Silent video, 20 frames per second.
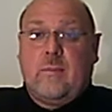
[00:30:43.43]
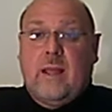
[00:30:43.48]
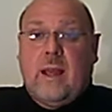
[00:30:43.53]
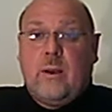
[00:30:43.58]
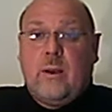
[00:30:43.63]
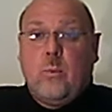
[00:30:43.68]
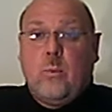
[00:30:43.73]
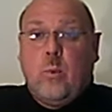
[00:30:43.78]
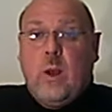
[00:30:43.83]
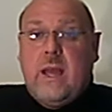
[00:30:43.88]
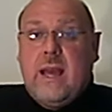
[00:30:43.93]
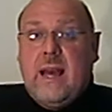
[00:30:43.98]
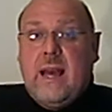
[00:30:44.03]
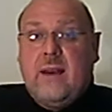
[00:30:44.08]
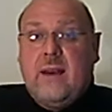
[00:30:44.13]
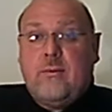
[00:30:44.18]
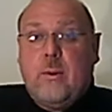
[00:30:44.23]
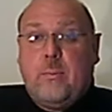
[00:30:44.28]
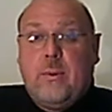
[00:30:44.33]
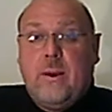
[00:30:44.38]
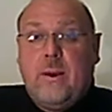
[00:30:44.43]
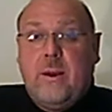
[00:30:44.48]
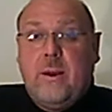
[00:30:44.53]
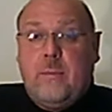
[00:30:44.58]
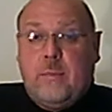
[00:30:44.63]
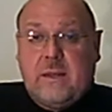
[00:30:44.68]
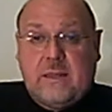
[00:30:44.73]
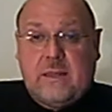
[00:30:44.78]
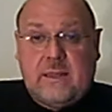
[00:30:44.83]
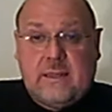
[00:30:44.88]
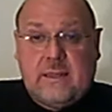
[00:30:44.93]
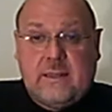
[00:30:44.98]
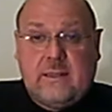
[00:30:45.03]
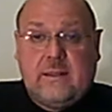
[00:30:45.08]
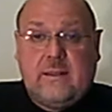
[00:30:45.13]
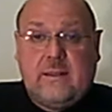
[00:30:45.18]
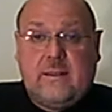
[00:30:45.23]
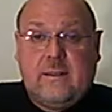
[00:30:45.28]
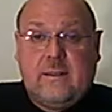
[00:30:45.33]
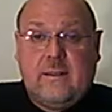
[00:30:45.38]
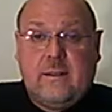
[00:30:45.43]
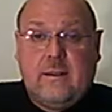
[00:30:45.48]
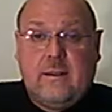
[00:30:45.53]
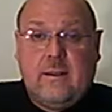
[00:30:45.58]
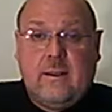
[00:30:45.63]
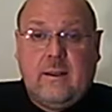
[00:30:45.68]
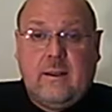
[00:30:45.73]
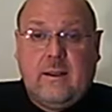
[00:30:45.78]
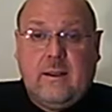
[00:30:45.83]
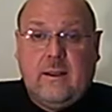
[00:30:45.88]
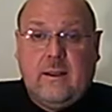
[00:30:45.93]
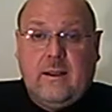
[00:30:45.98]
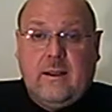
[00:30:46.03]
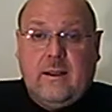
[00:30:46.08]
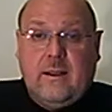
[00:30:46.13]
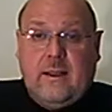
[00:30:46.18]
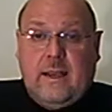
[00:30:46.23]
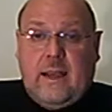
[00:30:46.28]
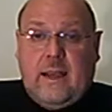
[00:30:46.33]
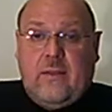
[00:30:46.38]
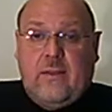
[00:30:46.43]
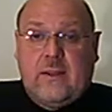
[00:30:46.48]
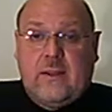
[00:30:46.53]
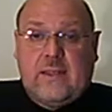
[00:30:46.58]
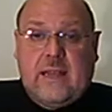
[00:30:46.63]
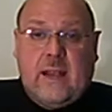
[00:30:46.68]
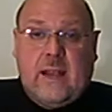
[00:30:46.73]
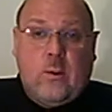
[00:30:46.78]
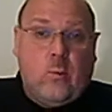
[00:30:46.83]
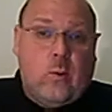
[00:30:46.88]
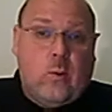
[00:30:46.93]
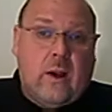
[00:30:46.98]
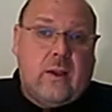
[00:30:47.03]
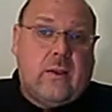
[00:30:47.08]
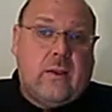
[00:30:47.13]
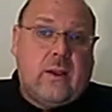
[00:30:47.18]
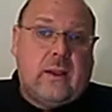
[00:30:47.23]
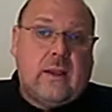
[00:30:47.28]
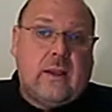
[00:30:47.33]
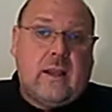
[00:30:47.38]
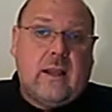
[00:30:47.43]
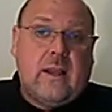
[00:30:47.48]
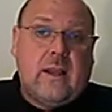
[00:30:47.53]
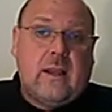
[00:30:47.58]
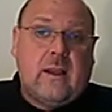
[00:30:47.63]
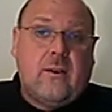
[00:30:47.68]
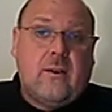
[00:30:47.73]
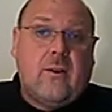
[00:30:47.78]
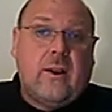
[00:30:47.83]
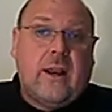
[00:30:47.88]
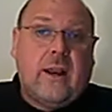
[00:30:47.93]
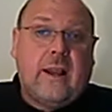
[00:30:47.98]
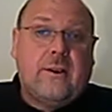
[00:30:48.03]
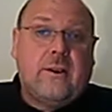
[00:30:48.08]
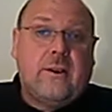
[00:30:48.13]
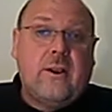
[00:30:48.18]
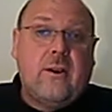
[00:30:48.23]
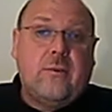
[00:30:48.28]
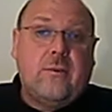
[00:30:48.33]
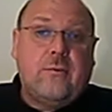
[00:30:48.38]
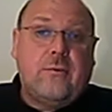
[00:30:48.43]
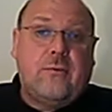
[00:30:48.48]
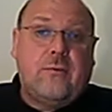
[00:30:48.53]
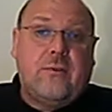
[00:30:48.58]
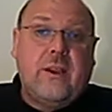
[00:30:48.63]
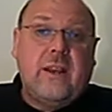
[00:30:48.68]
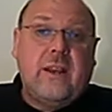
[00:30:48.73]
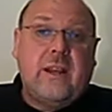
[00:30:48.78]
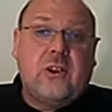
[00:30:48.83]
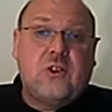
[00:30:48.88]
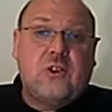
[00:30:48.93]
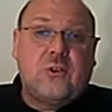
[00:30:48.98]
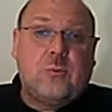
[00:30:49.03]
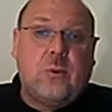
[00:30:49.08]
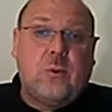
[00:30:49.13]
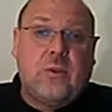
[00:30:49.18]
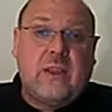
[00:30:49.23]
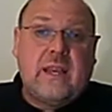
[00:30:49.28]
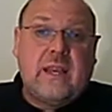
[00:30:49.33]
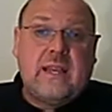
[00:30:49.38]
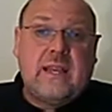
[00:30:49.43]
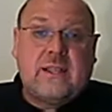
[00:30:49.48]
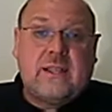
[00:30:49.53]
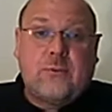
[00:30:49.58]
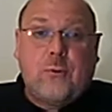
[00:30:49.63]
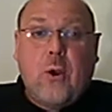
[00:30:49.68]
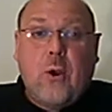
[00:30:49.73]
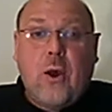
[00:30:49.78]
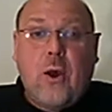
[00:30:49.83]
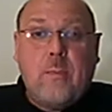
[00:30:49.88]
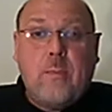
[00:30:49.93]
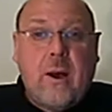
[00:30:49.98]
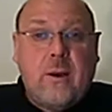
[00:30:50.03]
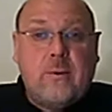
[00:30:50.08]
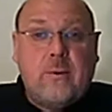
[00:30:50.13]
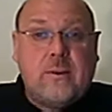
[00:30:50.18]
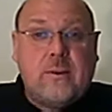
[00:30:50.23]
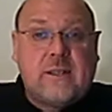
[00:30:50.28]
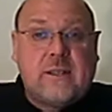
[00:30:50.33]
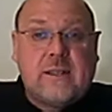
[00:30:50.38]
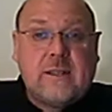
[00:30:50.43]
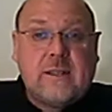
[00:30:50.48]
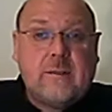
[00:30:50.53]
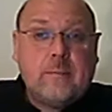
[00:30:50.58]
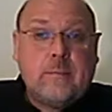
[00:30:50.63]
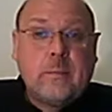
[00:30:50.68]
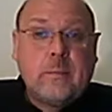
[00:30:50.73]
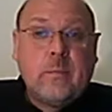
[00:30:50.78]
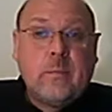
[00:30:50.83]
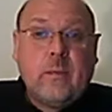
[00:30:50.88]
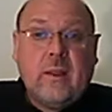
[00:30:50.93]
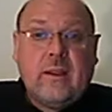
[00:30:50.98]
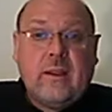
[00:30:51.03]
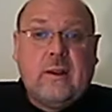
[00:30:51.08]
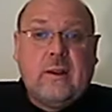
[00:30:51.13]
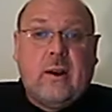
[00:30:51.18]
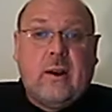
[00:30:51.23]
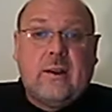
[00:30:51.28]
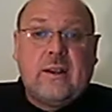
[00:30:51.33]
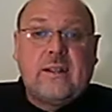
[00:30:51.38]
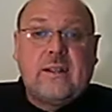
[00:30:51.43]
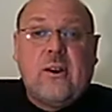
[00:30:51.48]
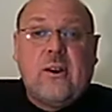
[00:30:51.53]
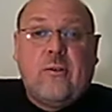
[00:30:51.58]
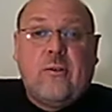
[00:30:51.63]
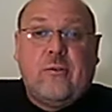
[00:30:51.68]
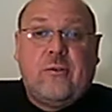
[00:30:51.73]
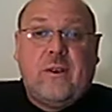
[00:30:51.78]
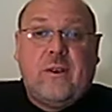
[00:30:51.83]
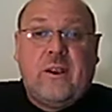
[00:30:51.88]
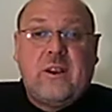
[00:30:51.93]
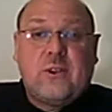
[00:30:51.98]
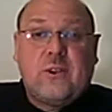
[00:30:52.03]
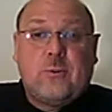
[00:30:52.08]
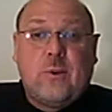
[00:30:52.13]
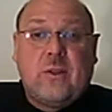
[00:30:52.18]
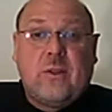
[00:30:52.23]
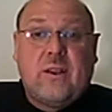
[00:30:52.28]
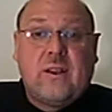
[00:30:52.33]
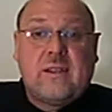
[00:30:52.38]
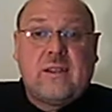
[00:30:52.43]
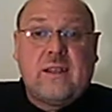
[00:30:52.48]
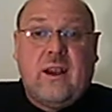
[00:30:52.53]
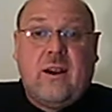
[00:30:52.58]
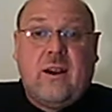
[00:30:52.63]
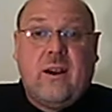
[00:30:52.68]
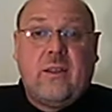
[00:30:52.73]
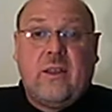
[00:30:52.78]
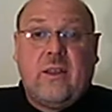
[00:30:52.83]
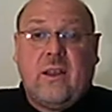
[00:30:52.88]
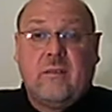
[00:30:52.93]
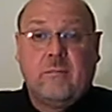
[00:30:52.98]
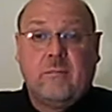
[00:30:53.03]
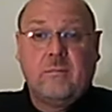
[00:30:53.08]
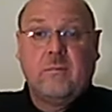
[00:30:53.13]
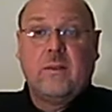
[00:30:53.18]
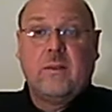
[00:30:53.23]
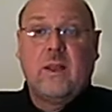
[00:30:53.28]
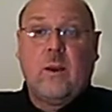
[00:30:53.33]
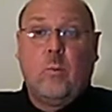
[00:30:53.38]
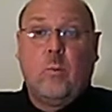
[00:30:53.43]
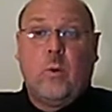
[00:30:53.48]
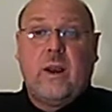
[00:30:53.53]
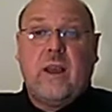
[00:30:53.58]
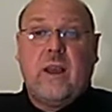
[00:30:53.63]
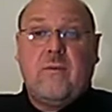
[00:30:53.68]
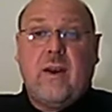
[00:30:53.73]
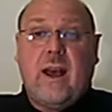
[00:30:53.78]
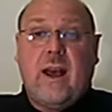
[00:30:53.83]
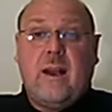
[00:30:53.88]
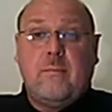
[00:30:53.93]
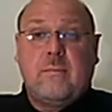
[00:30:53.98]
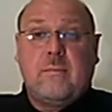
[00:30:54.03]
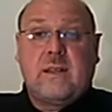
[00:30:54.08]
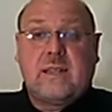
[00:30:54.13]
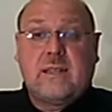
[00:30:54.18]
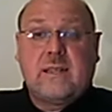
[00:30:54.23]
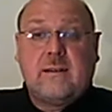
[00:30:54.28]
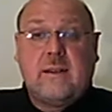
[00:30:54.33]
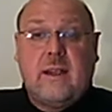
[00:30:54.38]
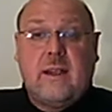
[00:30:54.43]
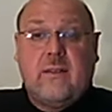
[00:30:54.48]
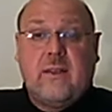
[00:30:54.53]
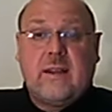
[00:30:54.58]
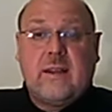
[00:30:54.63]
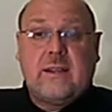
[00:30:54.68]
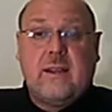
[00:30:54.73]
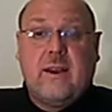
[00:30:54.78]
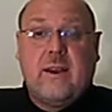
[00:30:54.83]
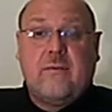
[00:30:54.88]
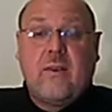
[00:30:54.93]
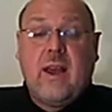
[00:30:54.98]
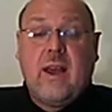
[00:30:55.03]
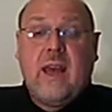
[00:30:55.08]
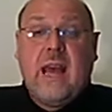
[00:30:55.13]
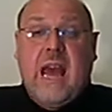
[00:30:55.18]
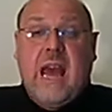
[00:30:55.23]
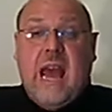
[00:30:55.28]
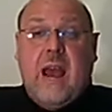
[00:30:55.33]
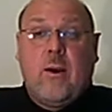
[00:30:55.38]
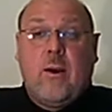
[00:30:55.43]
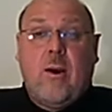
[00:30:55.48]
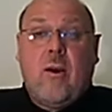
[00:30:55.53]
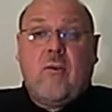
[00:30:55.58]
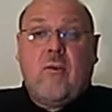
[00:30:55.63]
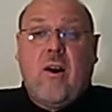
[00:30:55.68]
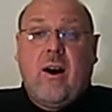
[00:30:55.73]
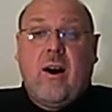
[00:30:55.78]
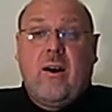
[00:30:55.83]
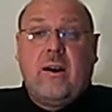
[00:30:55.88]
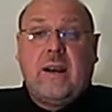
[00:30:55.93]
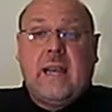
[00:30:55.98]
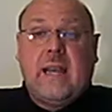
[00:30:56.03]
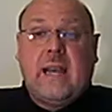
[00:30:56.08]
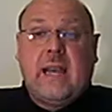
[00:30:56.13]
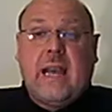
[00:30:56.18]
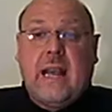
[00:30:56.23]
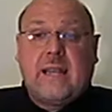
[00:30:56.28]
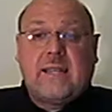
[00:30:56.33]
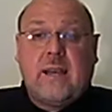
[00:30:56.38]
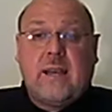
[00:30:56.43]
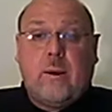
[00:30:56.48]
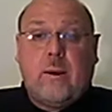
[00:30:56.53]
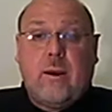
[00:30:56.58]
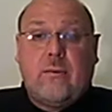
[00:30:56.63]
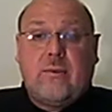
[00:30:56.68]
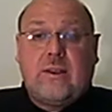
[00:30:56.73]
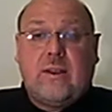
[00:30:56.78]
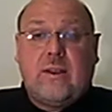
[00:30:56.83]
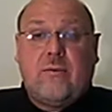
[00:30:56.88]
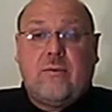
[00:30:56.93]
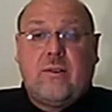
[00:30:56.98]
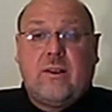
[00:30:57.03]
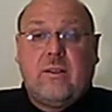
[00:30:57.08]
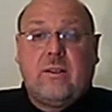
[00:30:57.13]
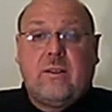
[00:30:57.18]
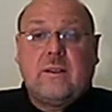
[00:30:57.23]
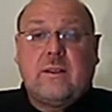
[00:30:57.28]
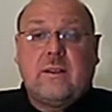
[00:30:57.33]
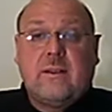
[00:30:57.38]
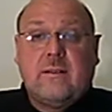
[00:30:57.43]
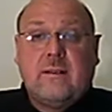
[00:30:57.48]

And we have a purpose in the same way that uh, God has not finished with these dry bones. God has not finished with us either. Whatever happens in this life, however hard it gets, however difficult,